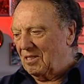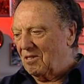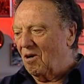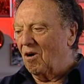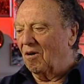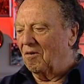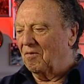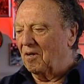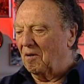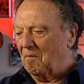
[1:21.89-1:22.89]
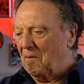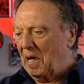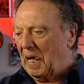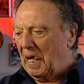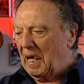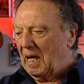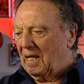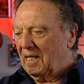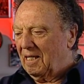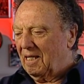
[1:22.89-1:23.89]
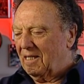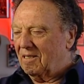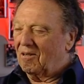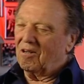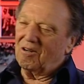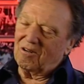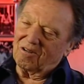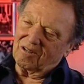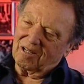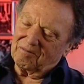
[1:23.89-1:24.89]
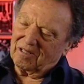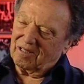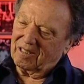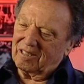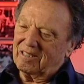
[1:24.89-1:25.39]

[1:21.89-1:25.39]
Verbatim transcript: It's a horror film I said, Oh, hold on, Barry.